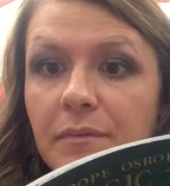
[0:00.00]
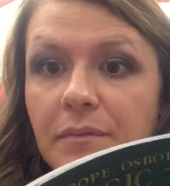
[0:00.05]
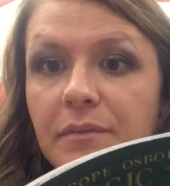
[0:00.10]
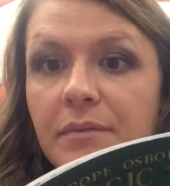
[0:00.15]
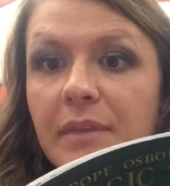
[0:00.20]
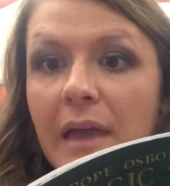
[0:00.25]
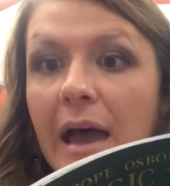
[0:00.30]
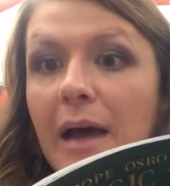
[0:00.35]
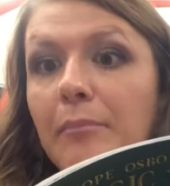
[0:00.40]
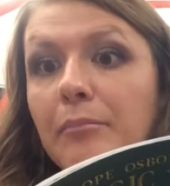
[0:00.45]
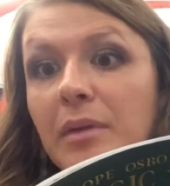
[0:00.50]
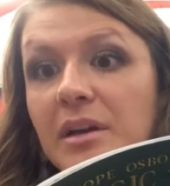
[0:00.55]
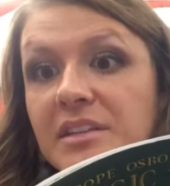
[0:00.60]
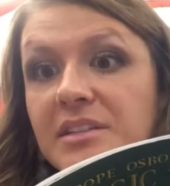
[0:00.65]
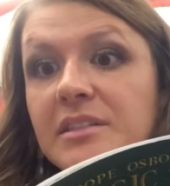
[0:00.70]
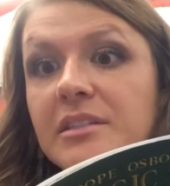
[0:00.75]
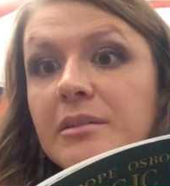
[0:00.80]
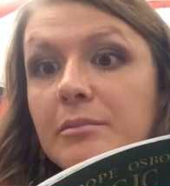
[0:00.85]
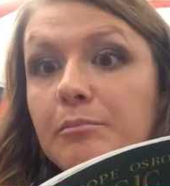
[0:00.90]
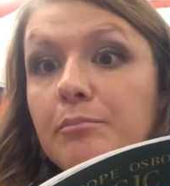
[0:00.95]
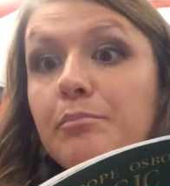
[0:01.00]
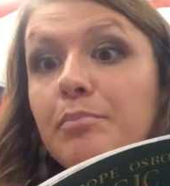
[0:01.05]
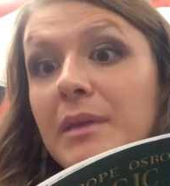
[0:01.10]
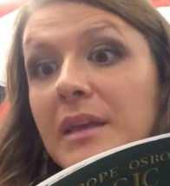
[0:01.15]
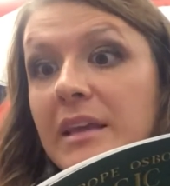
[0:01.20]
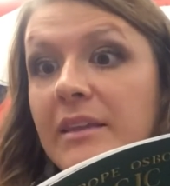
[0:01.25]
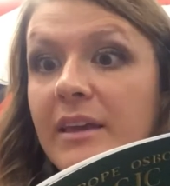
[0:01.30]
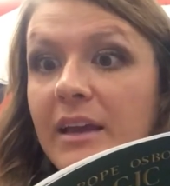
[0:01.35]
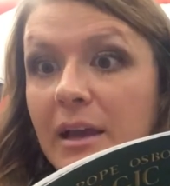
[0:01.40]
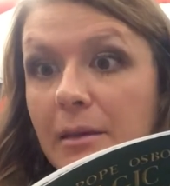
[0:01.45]
That must be
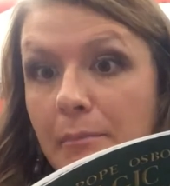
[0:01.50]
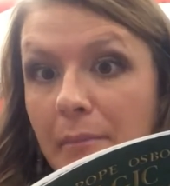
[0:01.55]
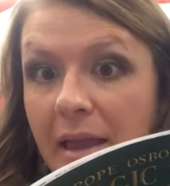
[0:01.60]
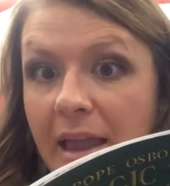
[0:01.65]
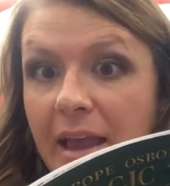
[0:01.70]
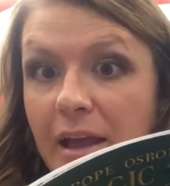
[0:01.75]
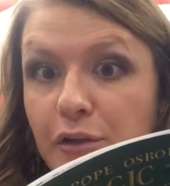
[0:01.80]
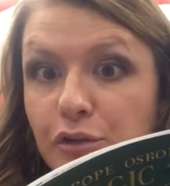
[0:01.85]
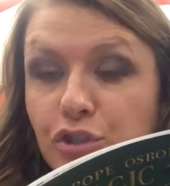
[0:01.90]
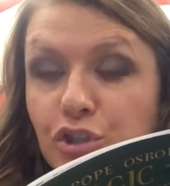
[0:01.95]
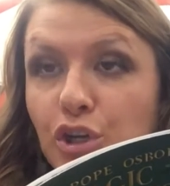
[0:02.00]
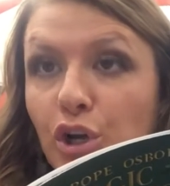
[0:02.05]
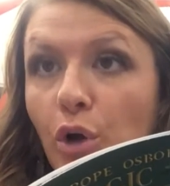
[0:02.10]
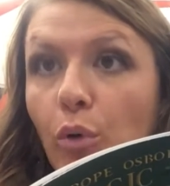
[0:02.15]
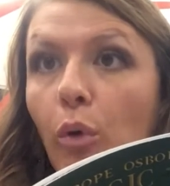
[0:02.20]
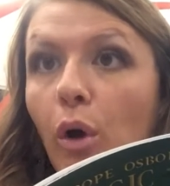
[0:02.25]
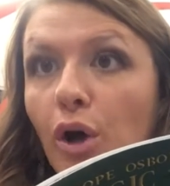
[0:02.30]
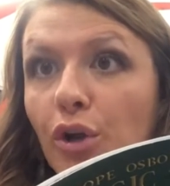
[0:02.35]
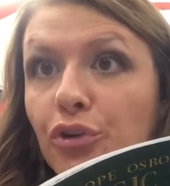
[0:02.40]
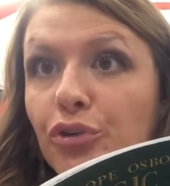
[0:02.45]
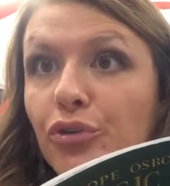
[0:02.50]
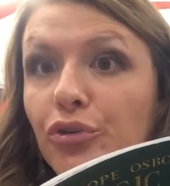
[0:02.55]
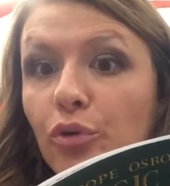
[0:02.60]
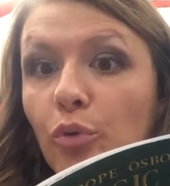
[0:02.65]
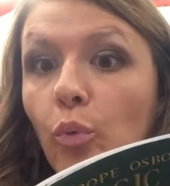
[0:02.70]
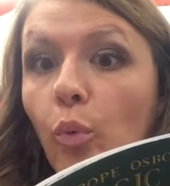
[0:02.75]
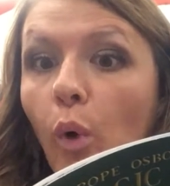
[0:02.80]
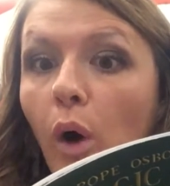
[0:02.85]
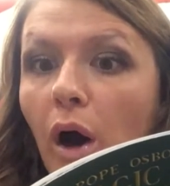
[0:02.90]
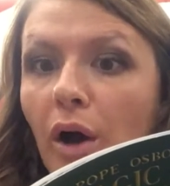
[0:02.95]
the command to go under the
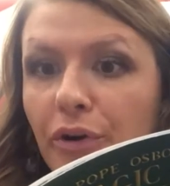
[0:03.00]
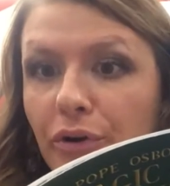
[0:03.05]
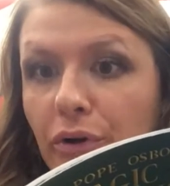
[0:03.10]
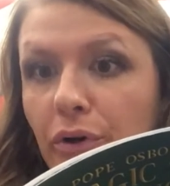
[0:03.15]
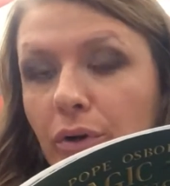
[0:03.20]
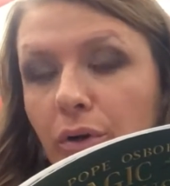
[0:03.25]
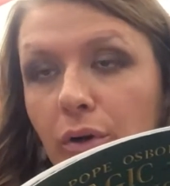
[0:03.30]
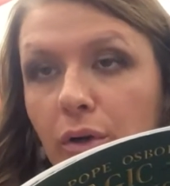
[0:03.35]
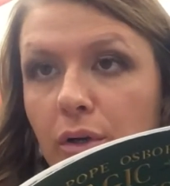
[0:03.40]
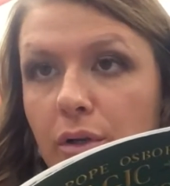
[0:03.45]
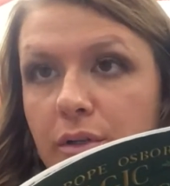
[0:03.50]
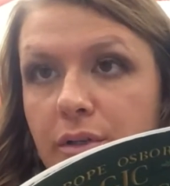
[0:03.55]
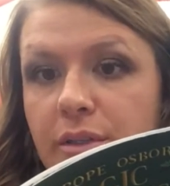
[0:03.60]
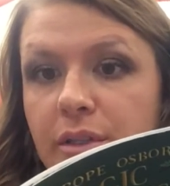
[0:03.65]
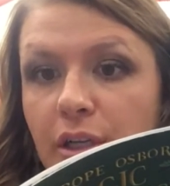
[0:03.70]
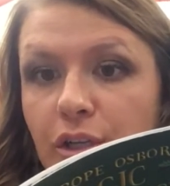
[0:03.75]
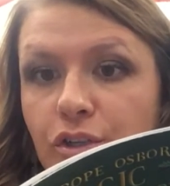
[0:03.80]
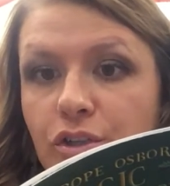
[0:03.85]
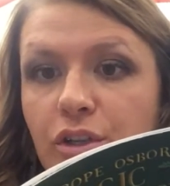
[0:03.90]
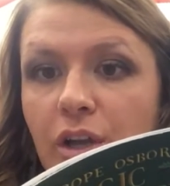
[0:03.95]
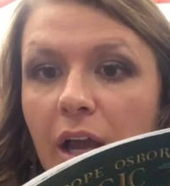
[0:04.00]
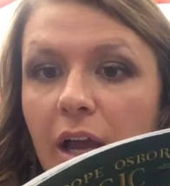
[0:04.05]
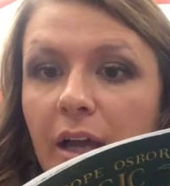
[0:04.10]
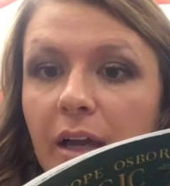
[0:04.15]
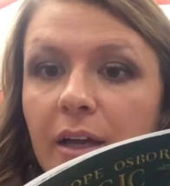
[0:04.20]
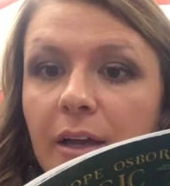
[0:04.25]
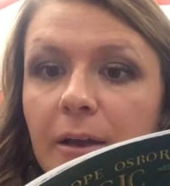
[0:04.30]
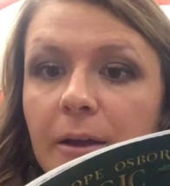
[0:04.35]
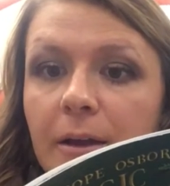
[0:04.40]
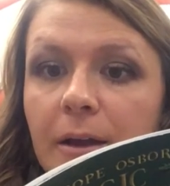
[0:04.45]
water, said
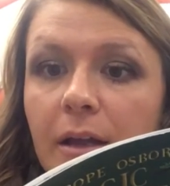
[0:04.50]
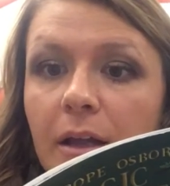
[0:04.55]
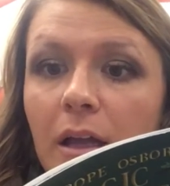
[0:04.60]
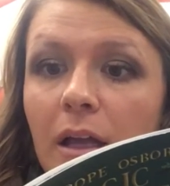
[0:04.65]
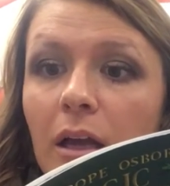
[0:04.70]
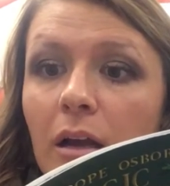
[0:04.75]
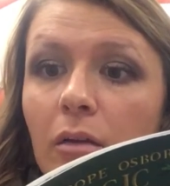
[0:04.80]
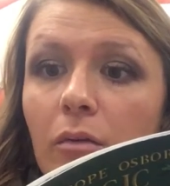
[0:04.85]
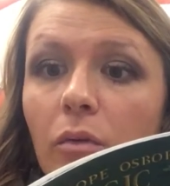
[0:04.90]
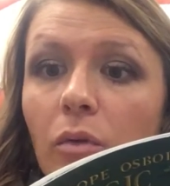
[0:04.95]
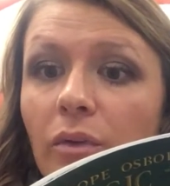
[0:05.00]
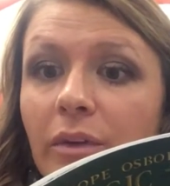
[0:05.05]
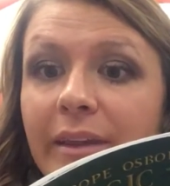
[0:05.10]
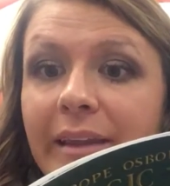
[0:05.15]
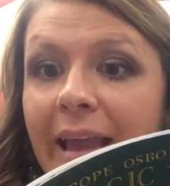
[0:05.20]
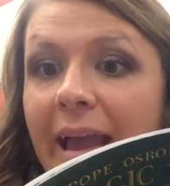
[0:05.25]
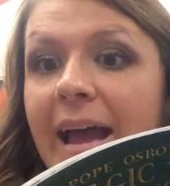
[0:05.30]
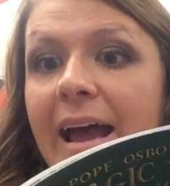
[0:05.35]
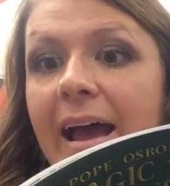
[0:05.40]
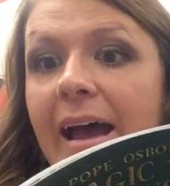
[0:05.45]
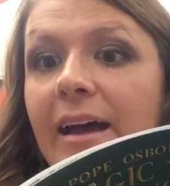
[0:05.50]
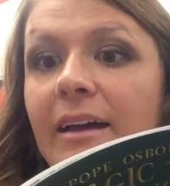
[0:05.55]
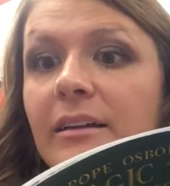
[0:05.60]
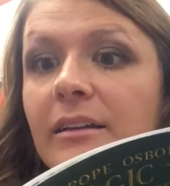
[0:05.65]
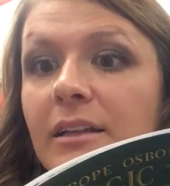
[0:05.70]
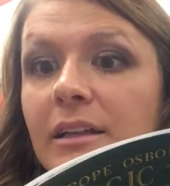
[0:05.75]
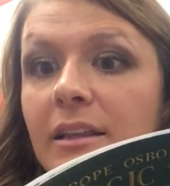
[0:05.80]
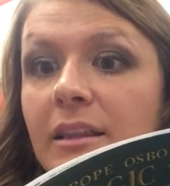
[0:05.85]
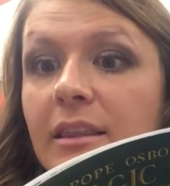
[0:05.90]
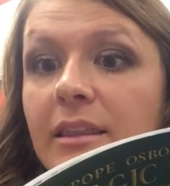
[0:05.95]
Jack. Well, yeah,
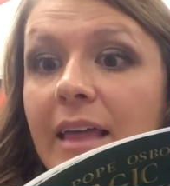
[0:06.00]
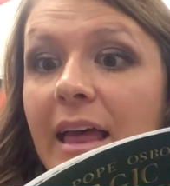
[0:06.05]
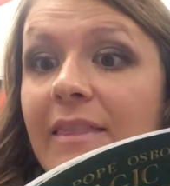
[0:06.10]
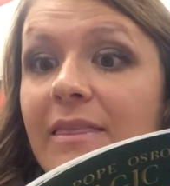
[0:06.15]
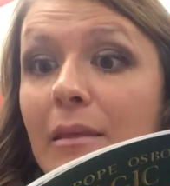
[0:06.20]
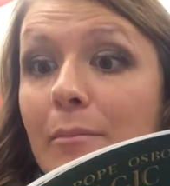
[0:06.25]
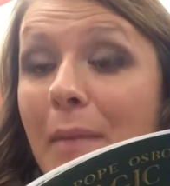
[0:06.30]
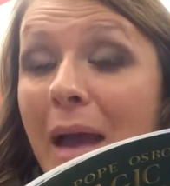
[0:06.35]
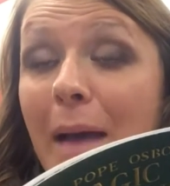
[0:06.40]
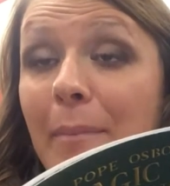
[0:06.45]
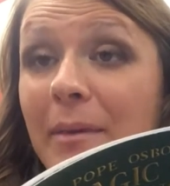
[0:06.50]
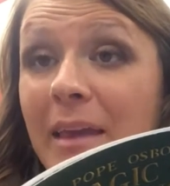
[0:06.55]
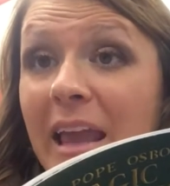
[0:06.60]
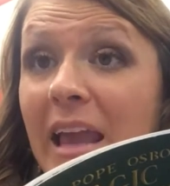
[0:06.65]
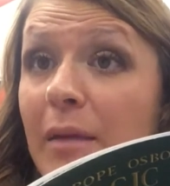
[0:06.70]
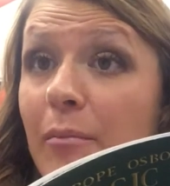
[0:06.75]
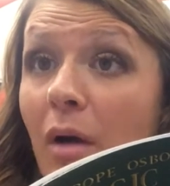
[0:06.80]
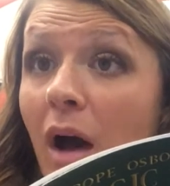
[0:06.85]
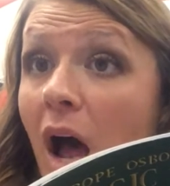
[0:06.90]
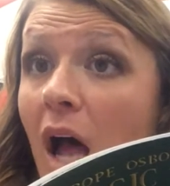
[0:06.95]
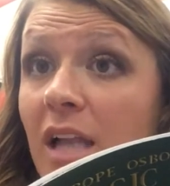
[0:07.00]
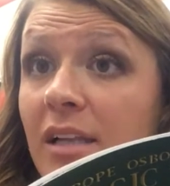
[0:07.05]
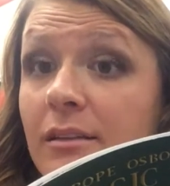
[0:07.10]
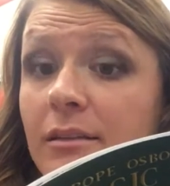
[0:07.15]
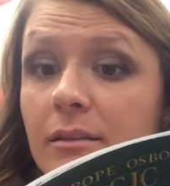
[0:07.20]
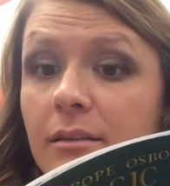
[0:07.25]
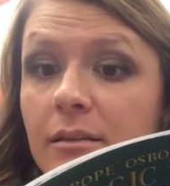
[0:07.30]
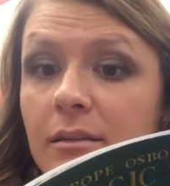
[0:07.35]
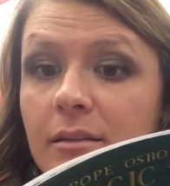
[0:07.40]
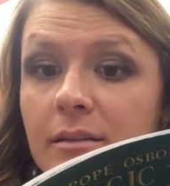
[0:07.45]
then the map came on,
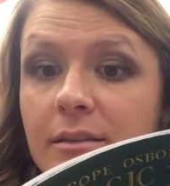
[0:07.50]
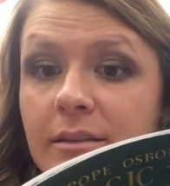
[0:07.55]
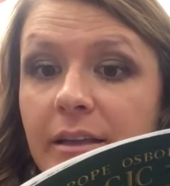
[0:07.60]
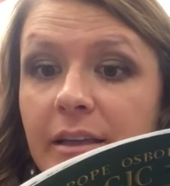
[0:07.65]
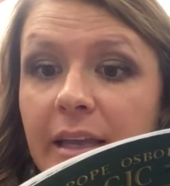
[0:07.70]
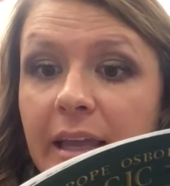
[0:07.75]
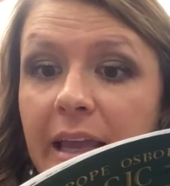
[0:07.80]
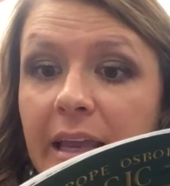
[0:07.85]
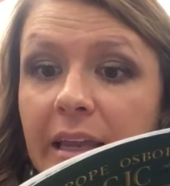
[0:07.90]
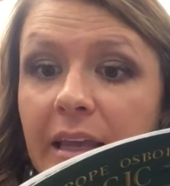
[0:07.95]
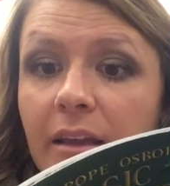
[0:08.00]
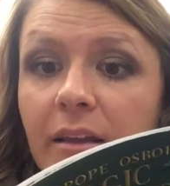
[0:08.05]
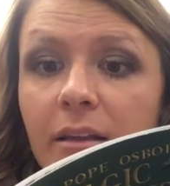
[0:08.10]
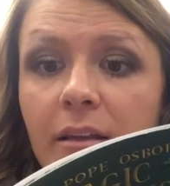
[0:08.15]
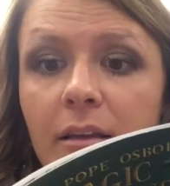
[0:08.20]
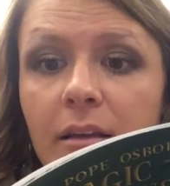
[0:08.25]
said Annie.